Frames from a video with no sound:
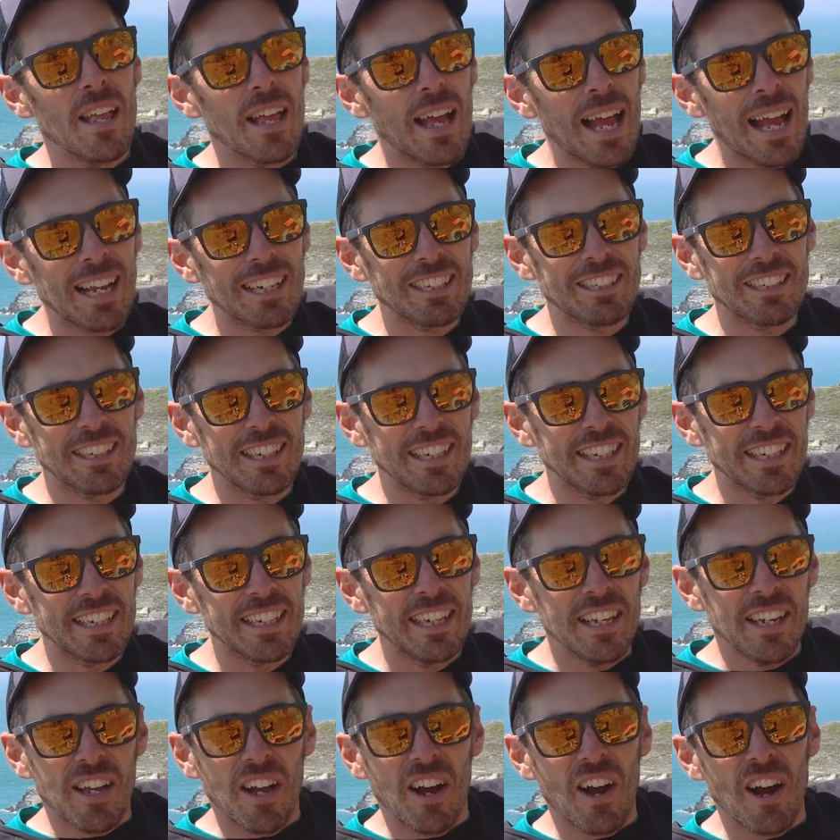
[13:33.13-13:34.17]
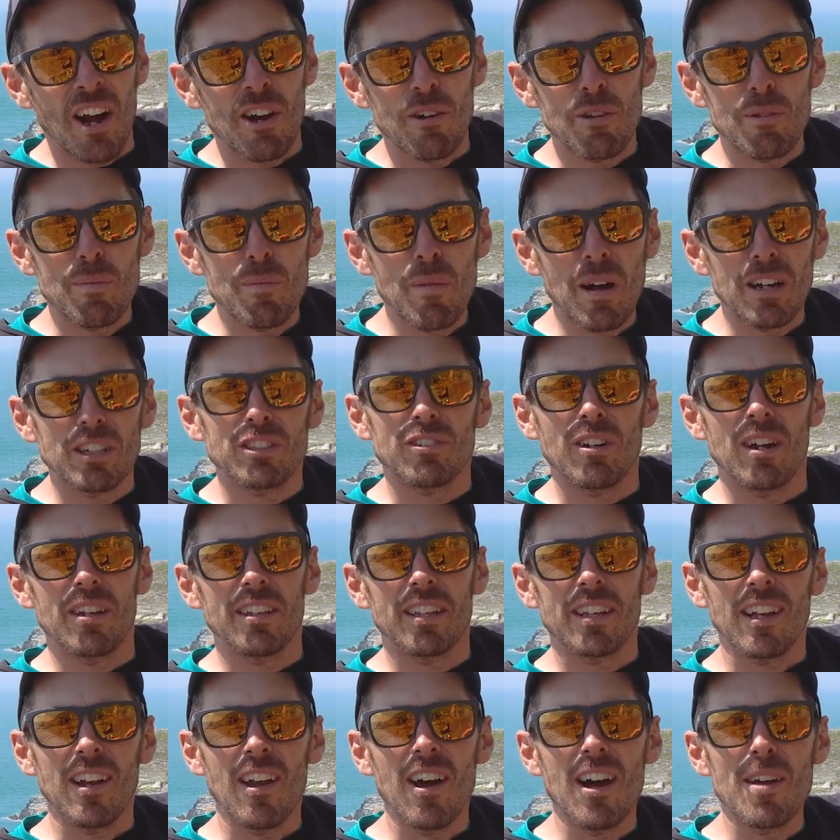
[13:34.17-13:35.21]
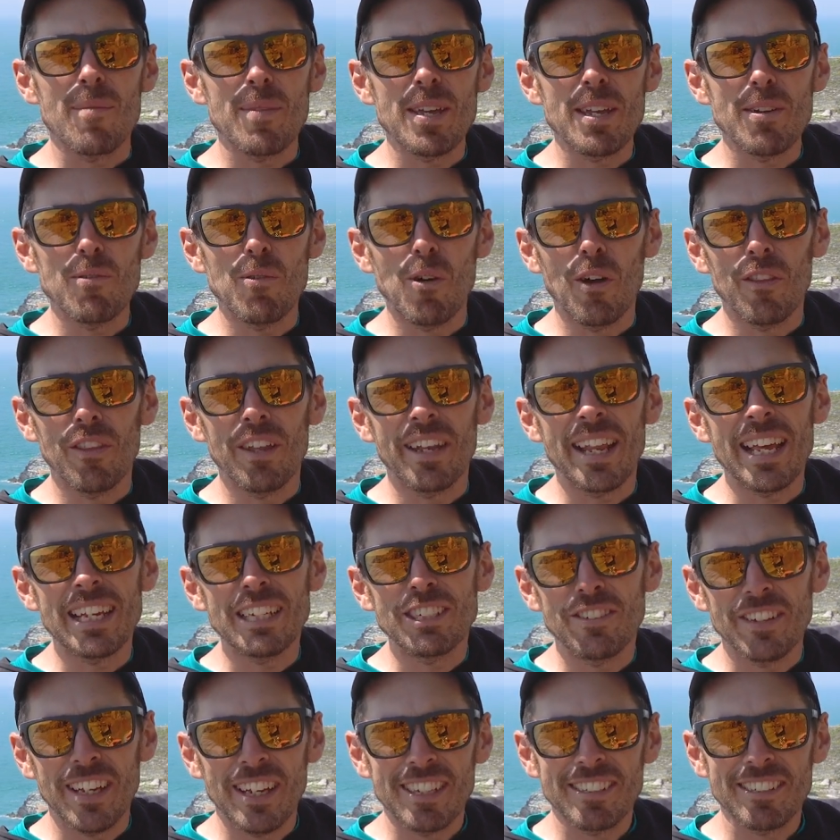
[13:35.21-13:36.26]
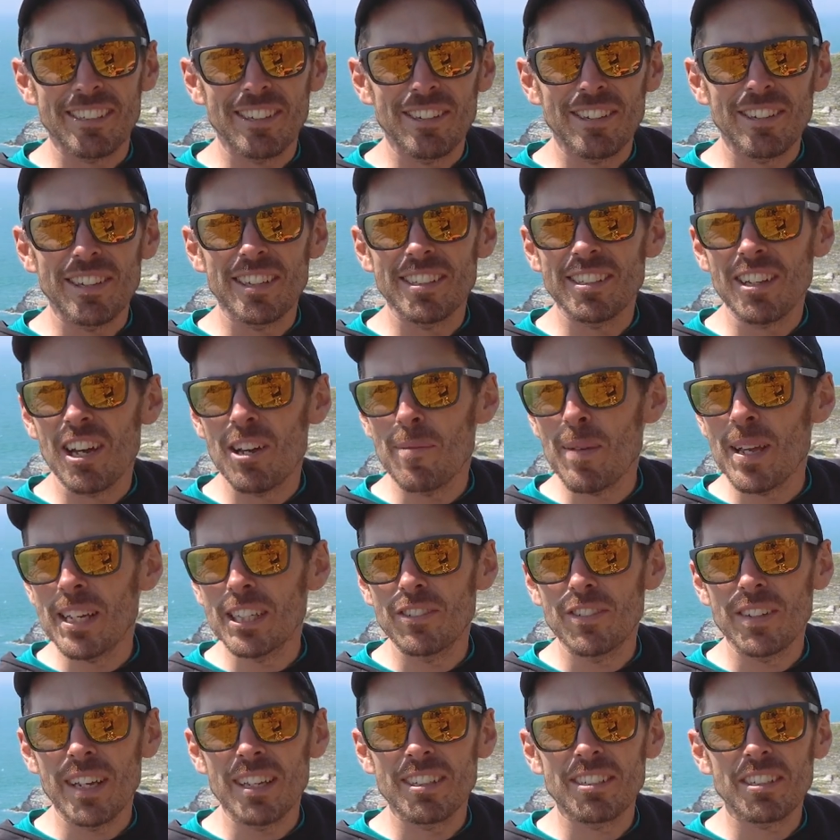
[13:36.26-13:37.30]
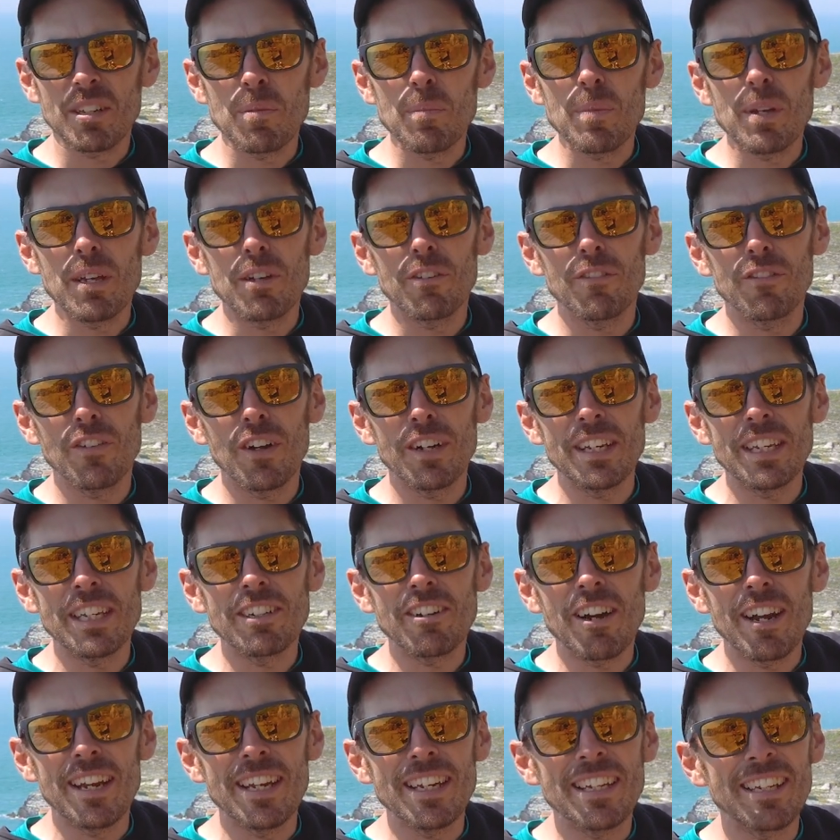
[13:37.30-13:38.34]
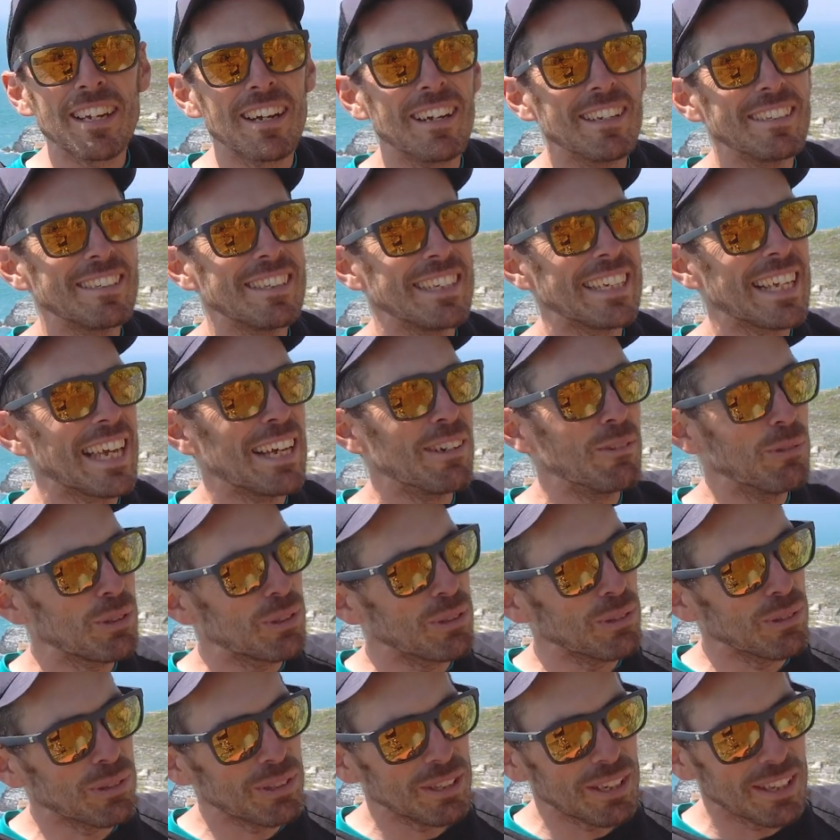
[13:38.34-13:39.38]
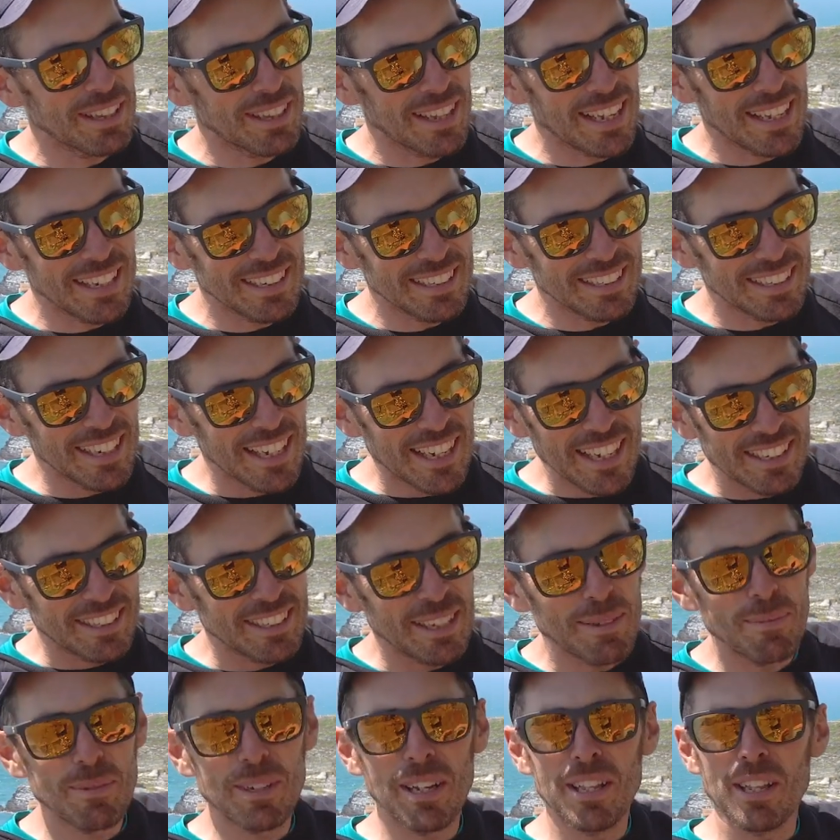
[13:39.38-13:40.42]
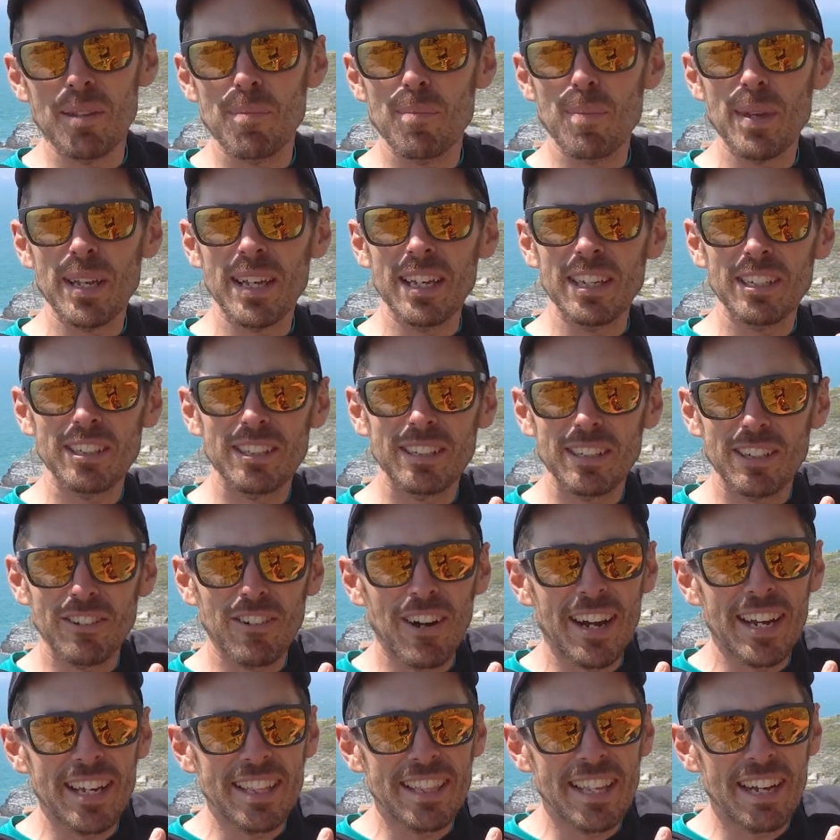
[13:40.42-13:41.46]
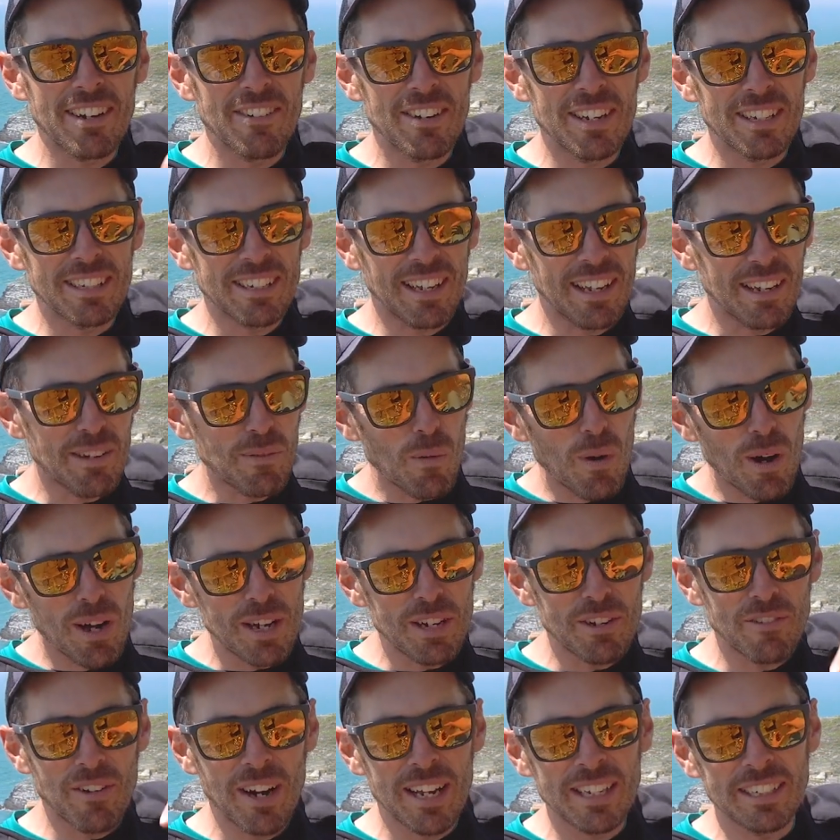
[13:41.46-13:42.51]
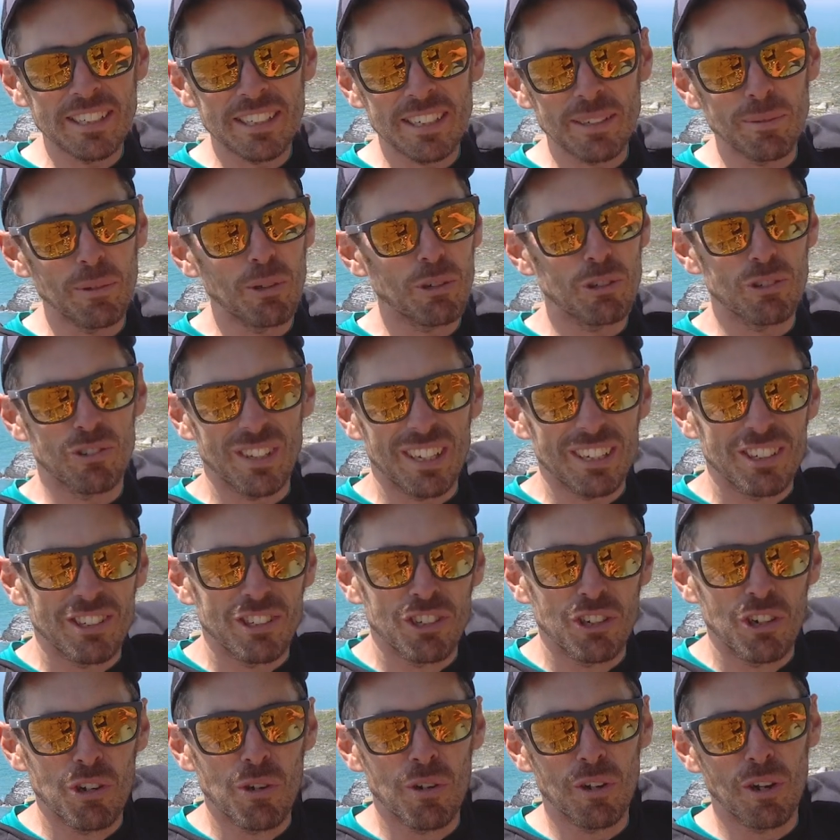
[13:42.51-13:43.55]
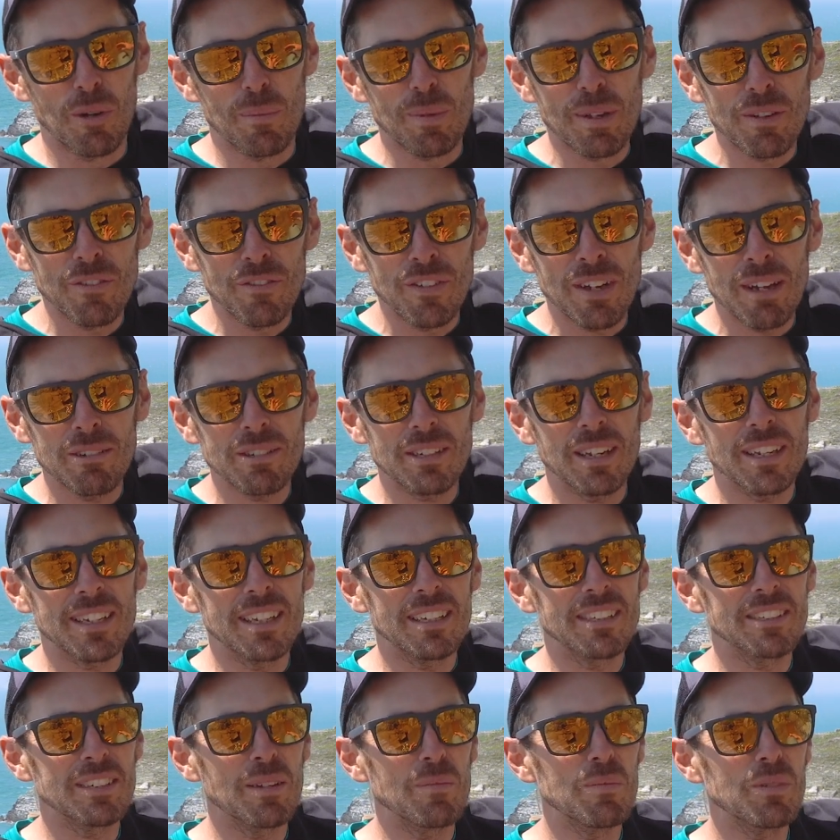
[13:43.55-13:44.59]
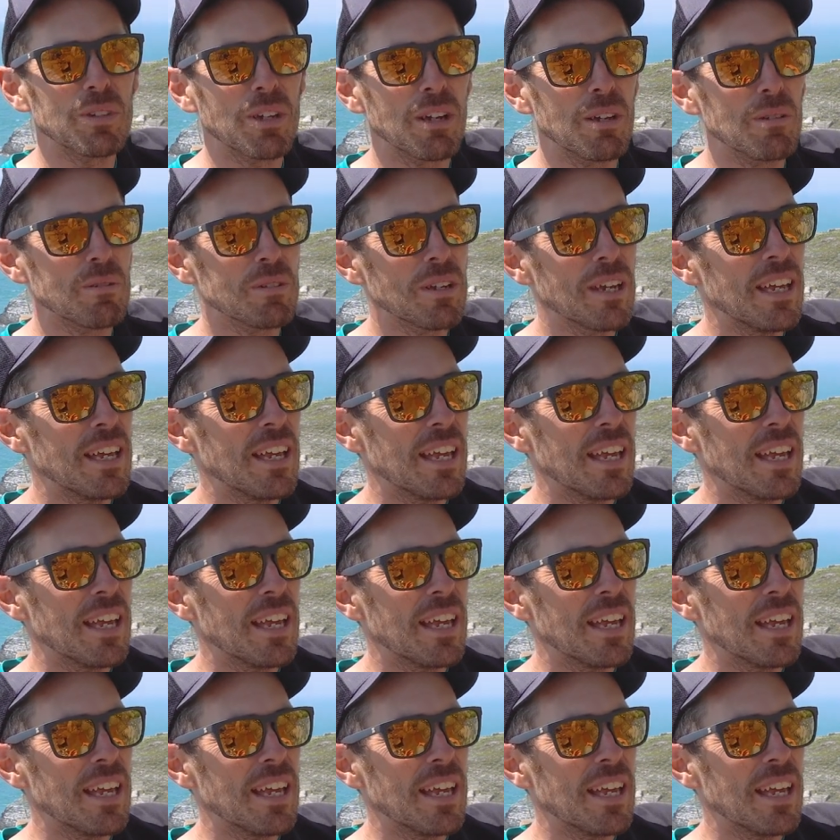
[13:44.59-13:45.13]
Actually, I would much rather climb E1 than HVS a lot of the time. HVS can be a funny grade, can't it? You get all sorts of things. Seems like the biggest grade there is, like wide ranging. I'm not sure if that's true or not, but it feels like it sometimes.